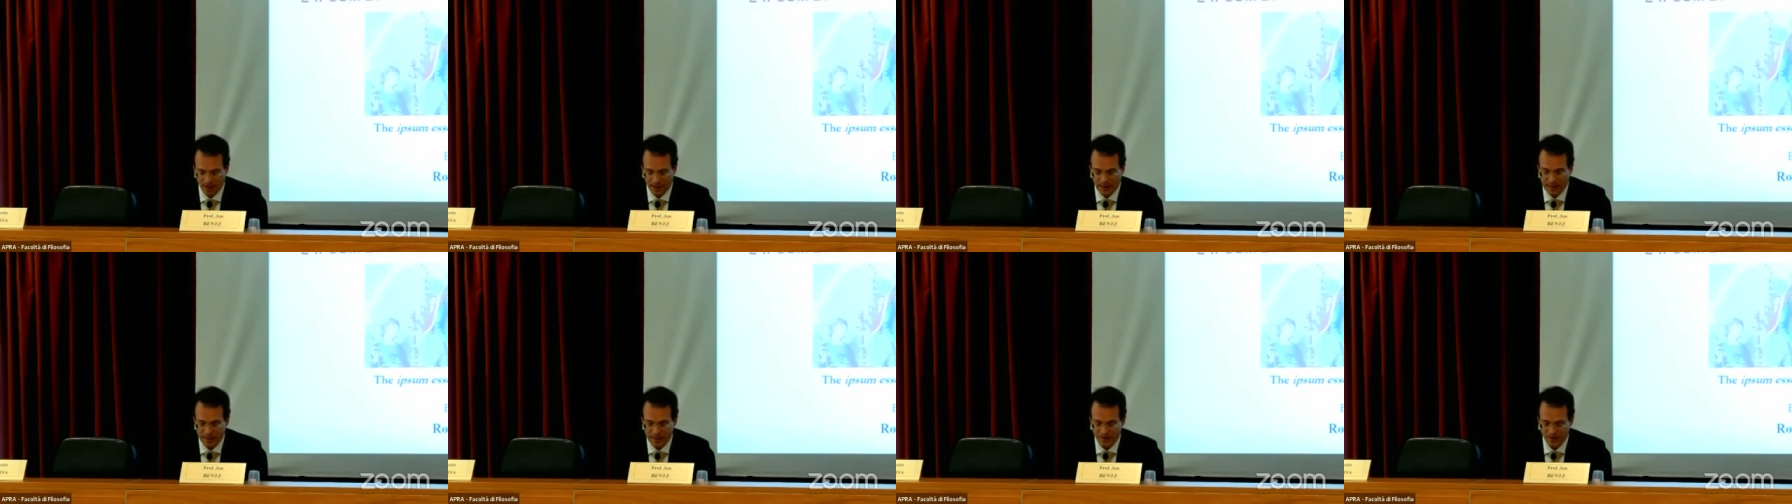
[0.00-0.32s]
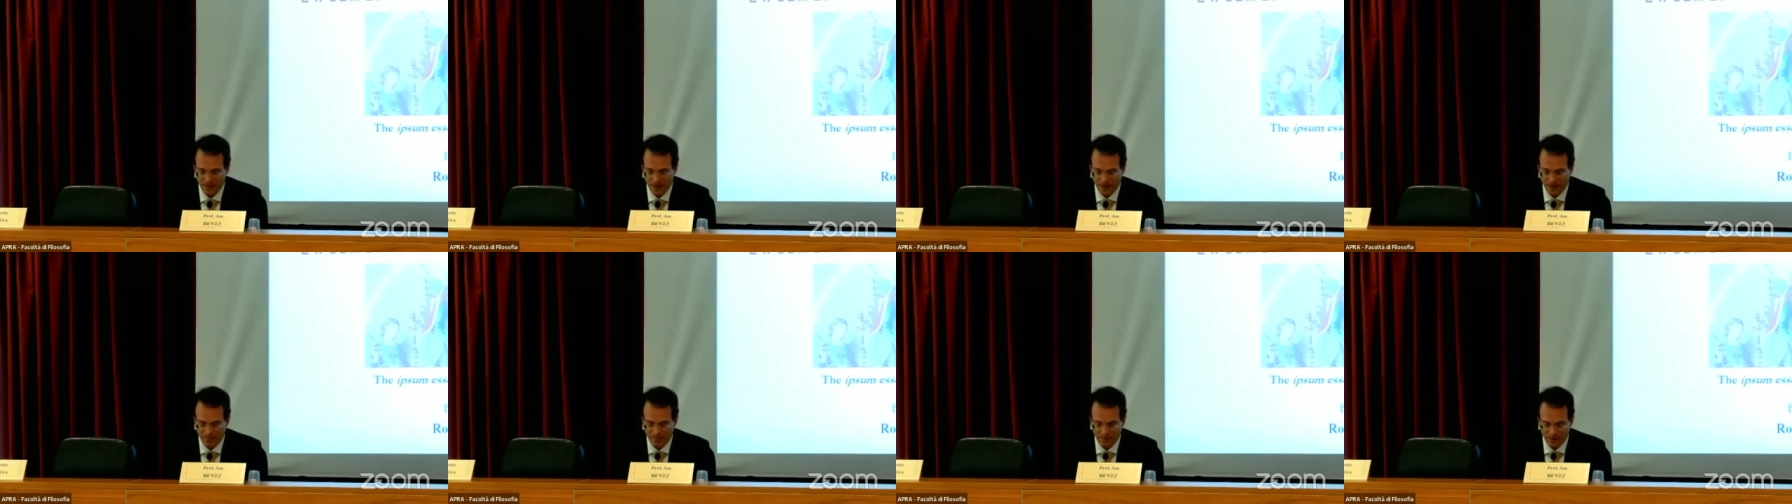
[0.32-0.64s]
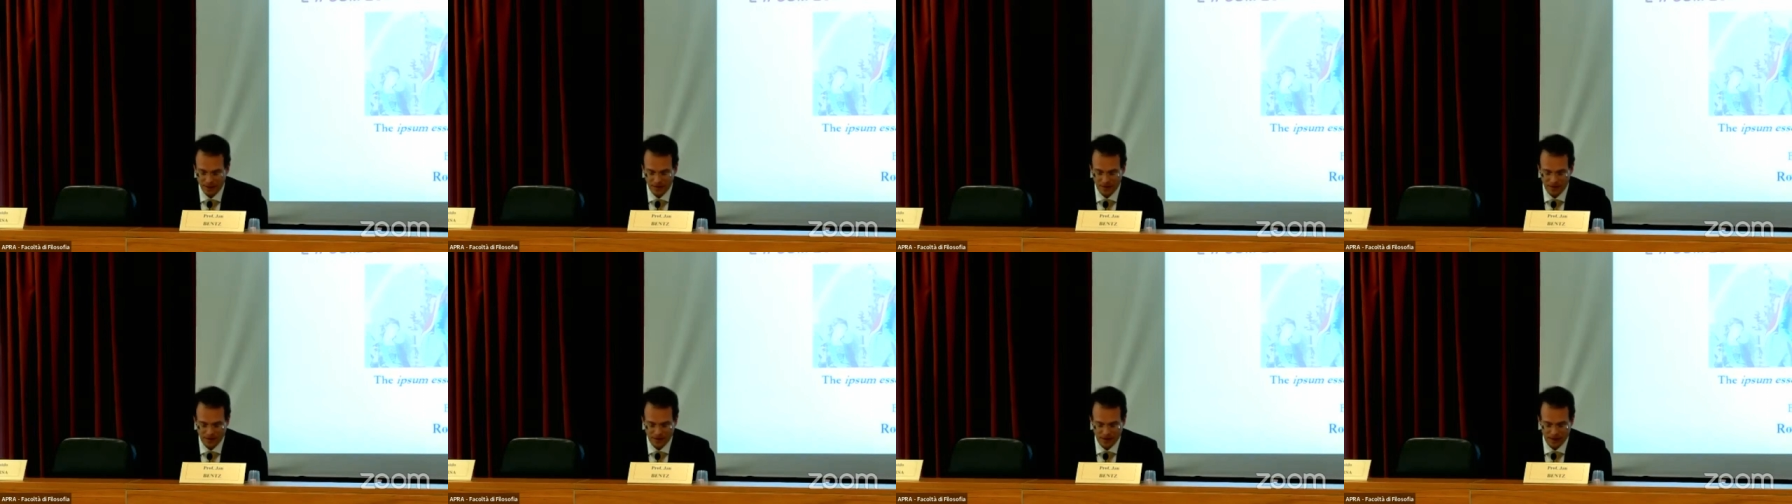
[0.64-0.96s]
least it
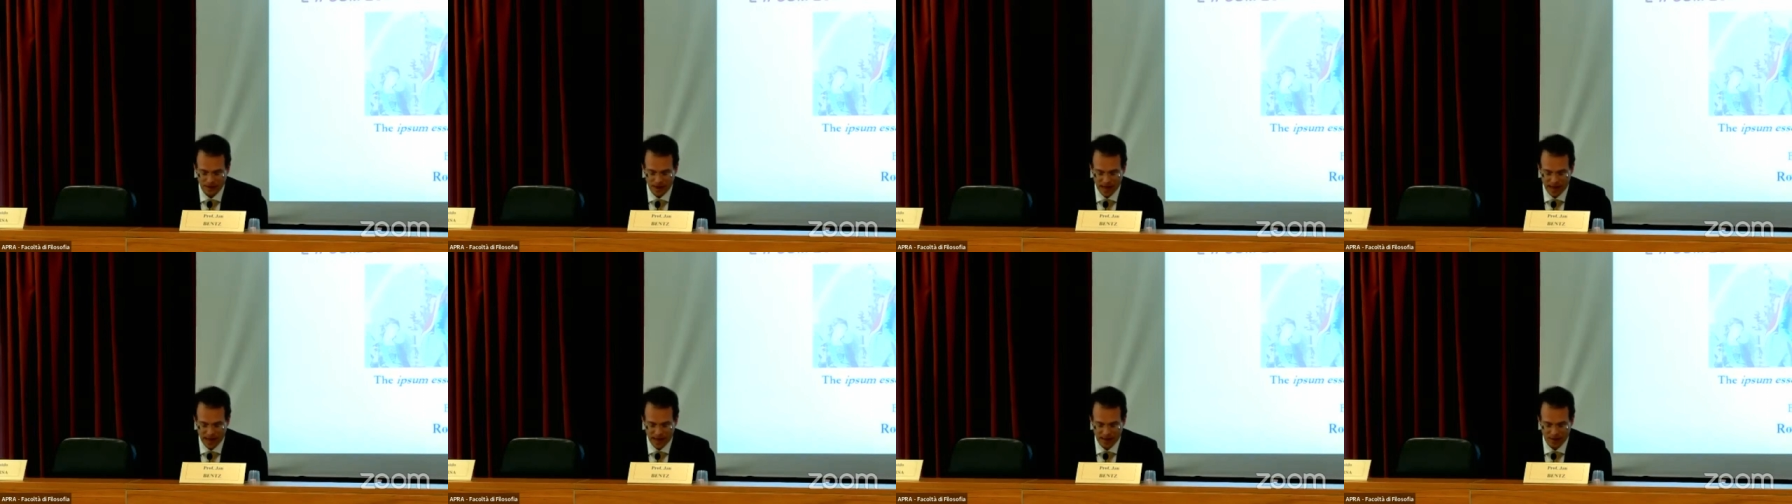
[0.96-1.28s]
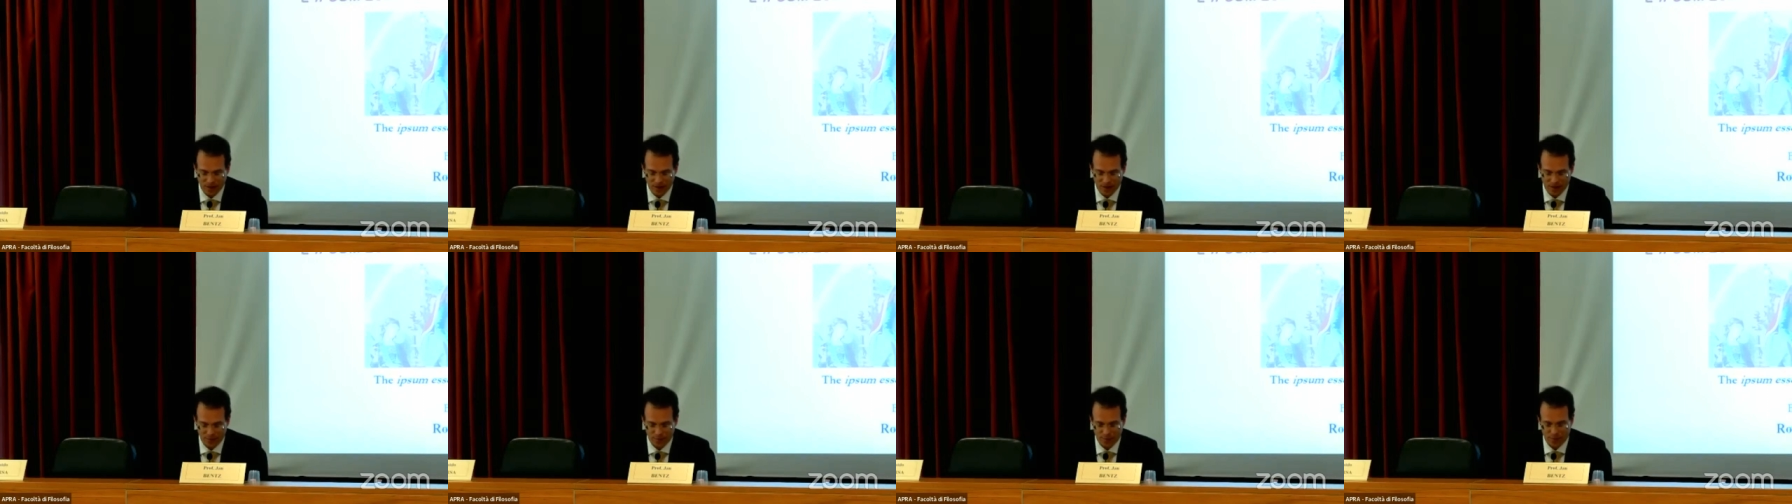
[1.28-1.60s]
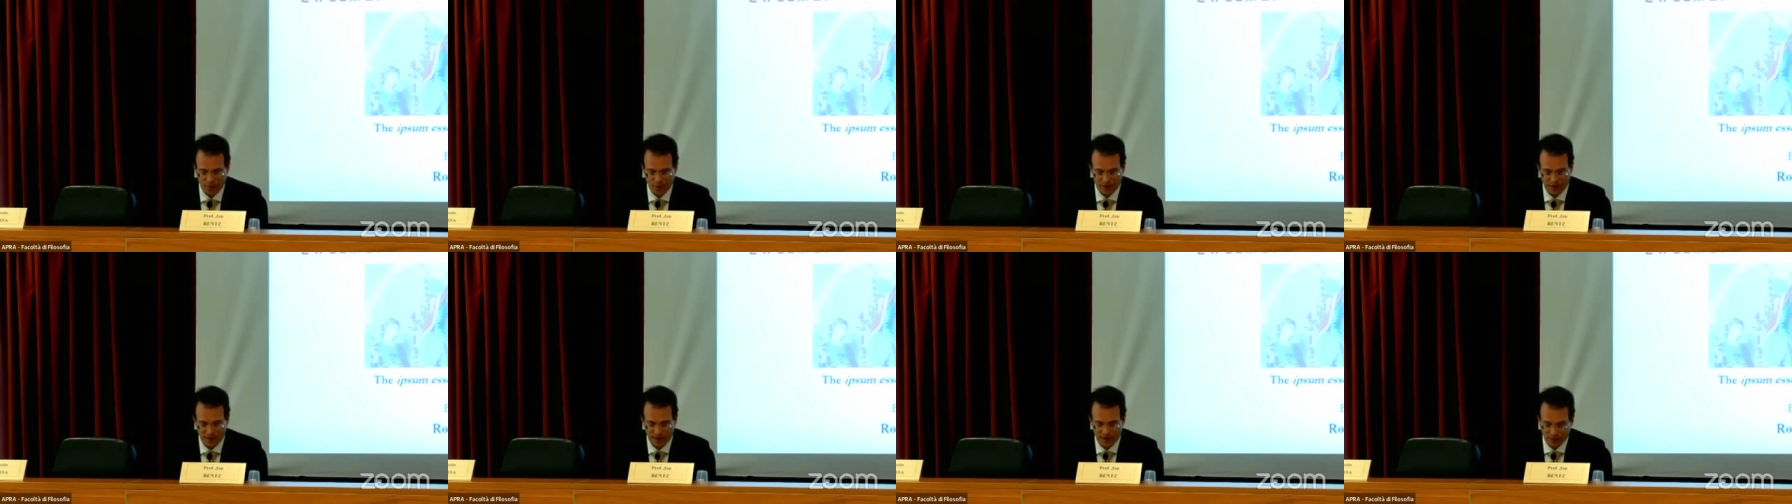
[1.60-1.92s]
means a kind of
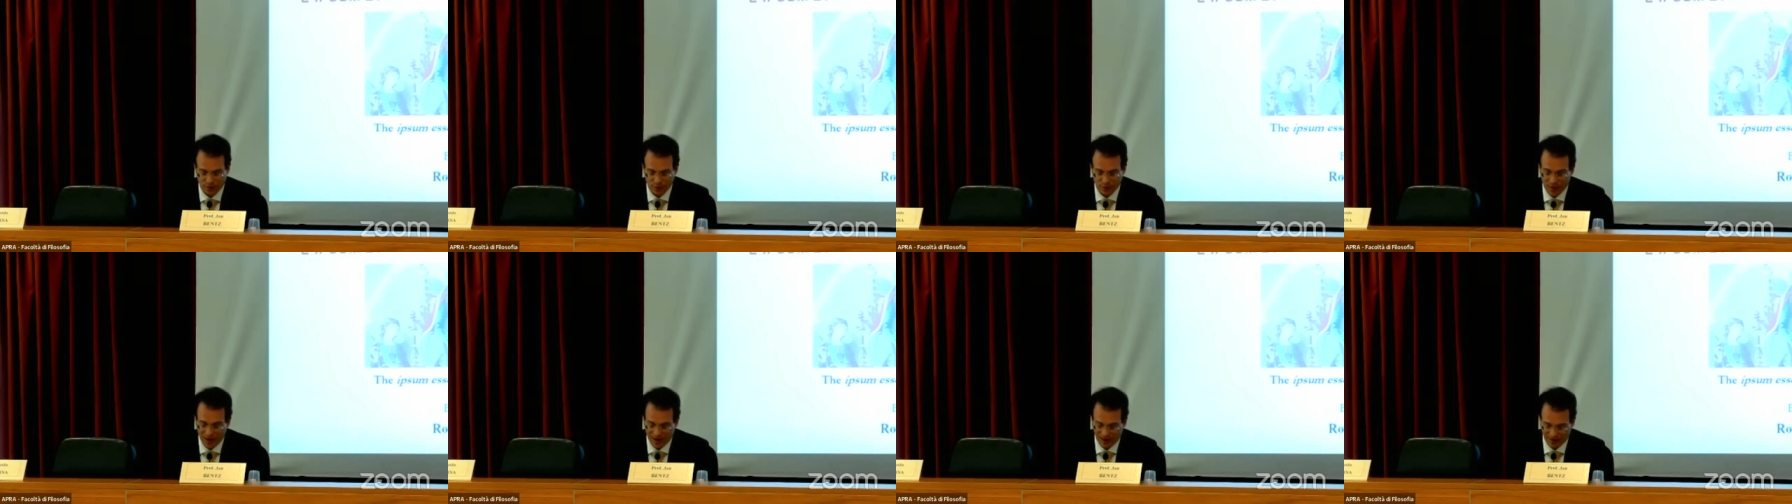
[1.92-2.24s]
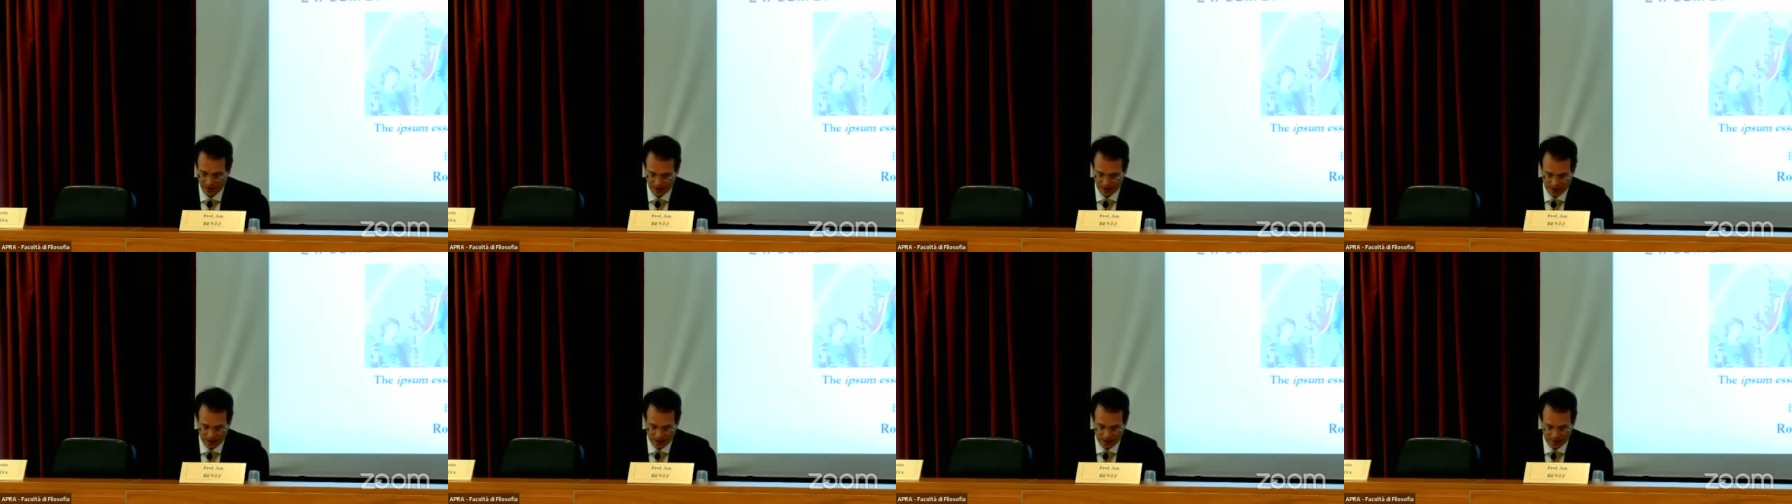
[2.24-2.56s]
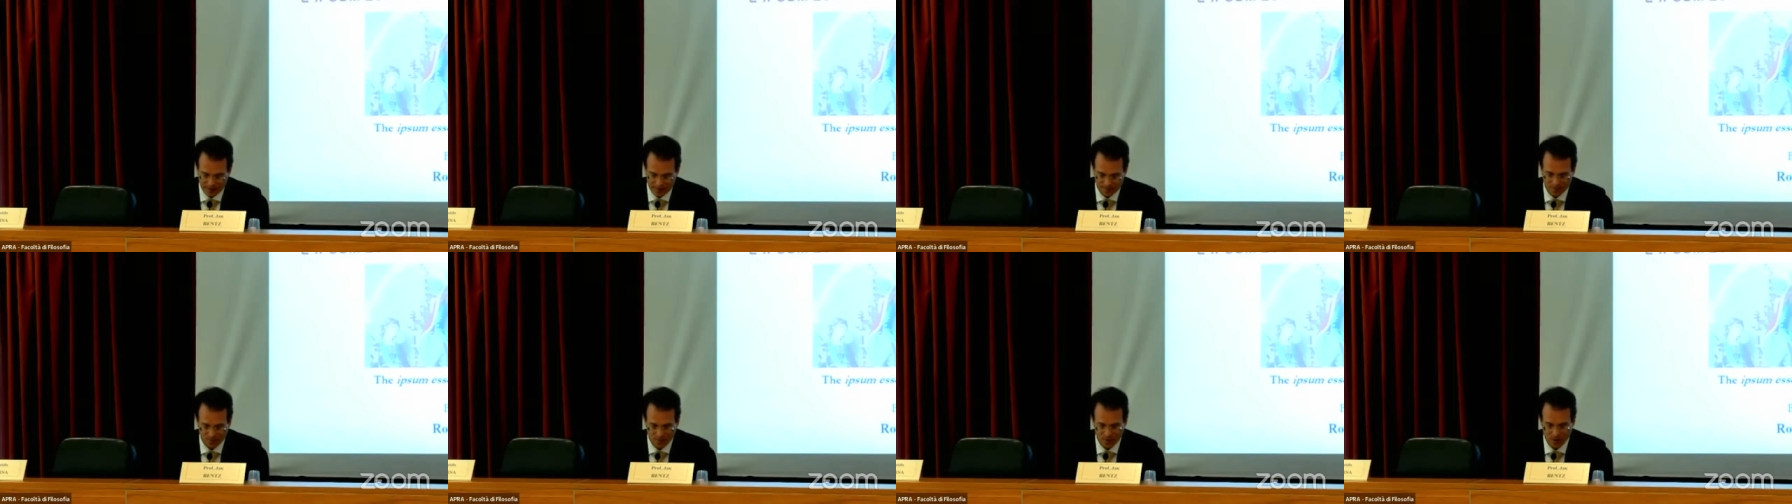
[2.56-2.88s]

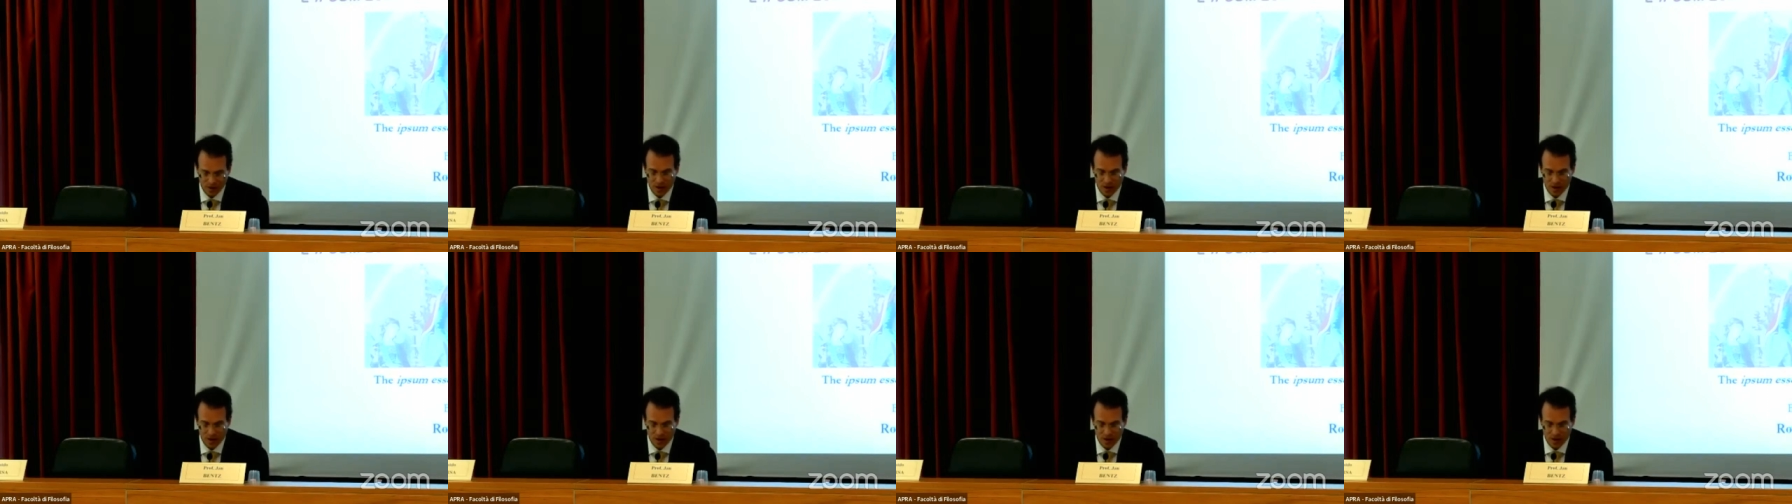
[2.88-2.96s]
processuality.